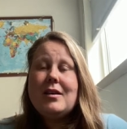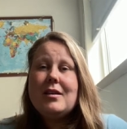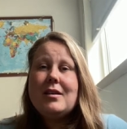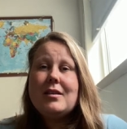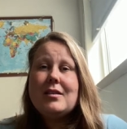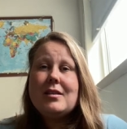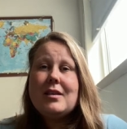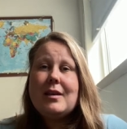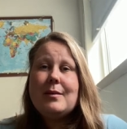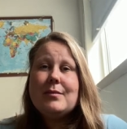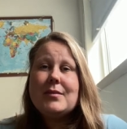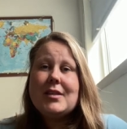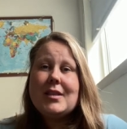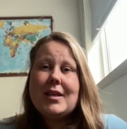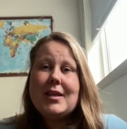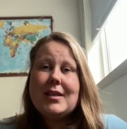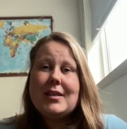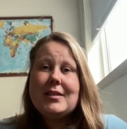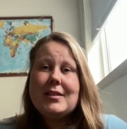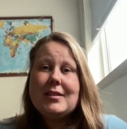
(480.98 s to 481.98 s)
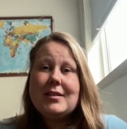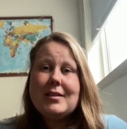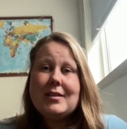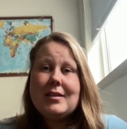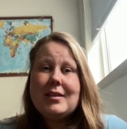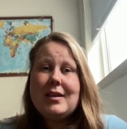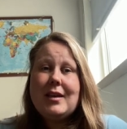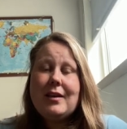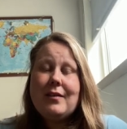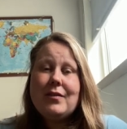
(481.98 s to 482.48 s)
the same size,
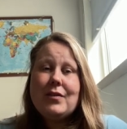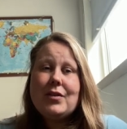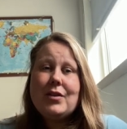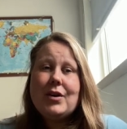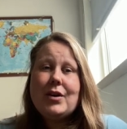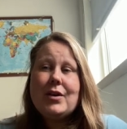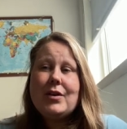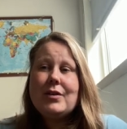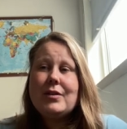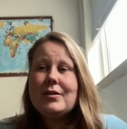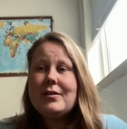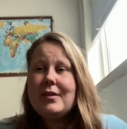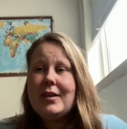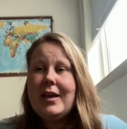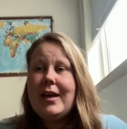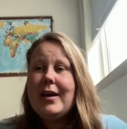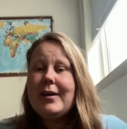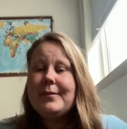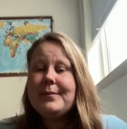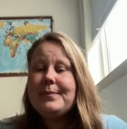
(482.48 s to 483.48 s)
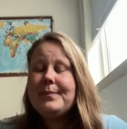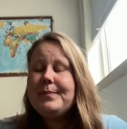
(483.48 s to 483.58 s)
even though, yeah.